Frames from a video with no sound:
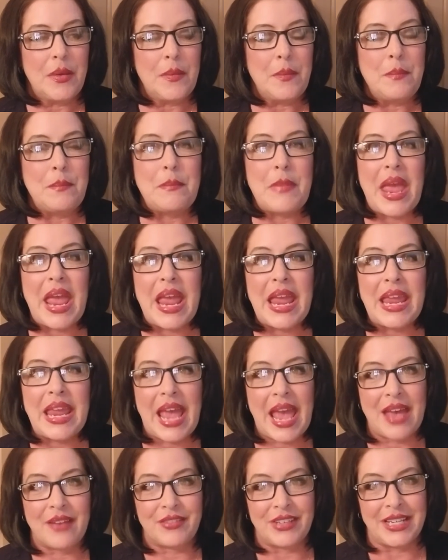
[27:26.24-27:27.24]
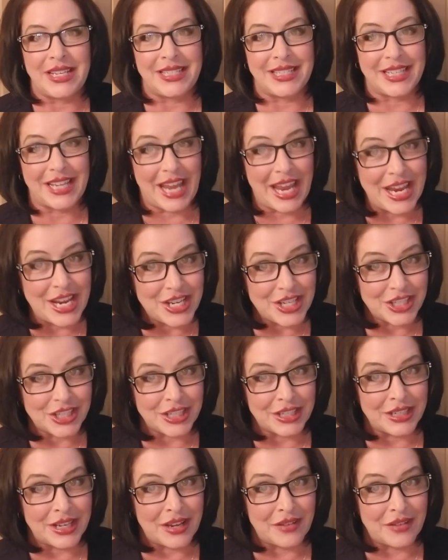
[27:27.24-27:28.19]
may have an indication